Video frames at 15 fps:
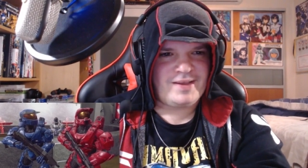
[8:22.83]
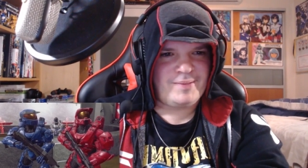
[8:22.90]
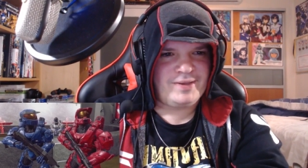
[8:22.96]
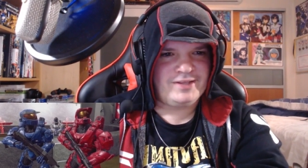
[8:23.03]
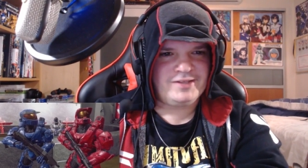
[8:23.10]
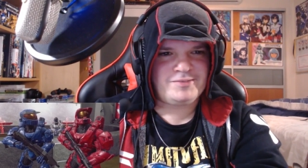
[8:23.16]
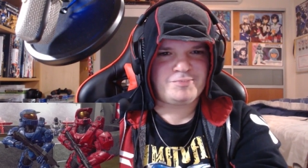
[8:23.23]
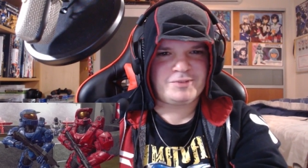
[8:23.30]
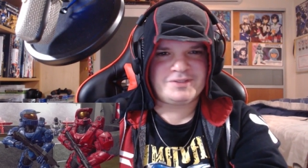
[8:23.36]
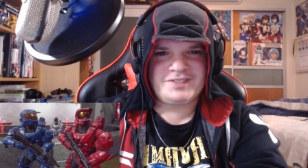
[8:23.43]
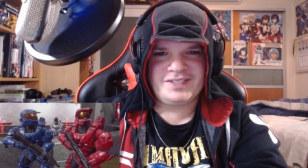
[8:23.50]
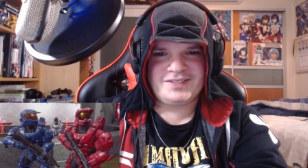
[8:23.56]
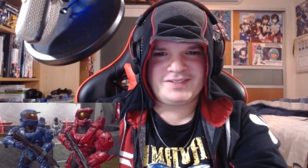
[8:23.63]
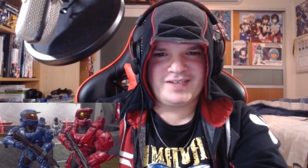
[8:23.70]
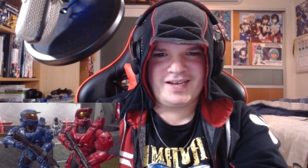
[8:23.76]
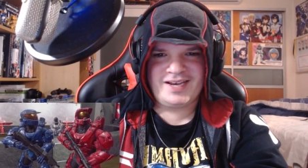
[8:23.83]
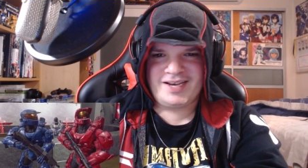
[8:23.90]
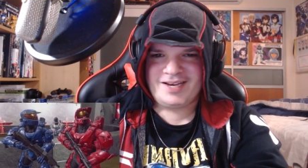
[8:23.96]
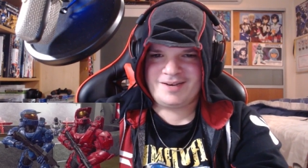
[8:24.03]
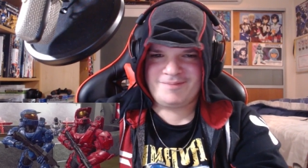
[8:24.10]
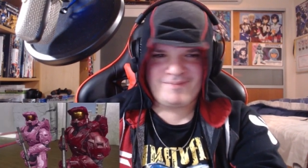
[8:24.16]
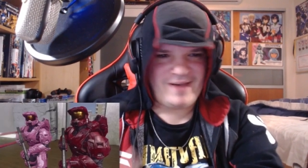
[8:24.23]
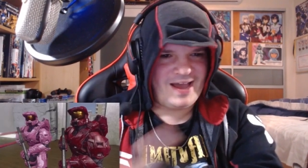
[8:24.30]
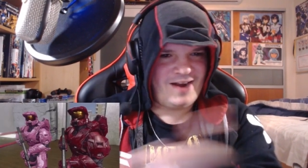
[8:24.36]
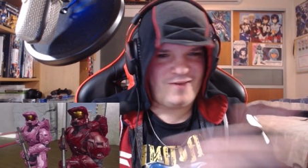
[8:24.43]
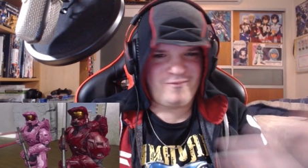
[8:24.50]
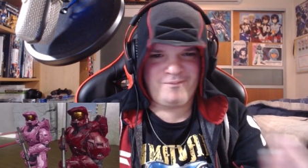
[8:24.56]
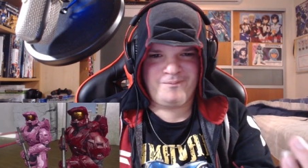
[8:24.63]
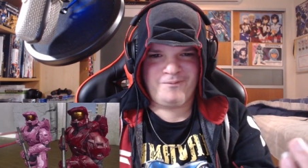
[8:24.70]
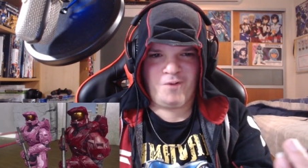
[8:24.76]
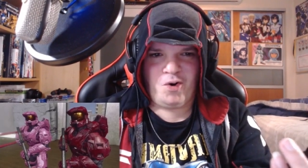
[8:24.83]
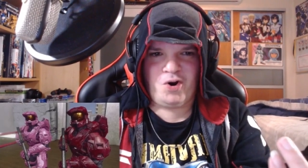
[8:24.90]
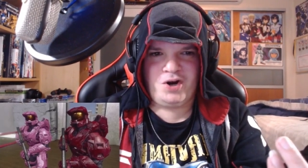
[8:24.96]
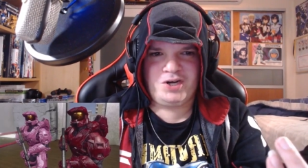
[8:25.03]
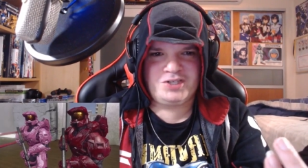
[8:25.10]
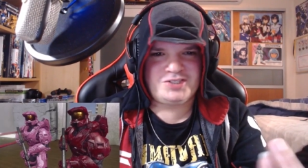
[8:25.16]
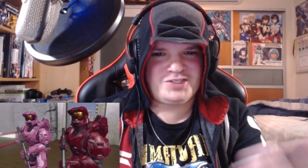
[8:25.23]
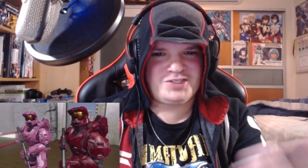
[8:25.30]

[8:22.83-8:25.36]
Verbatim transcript: I mean, this was this uh, out of Forge,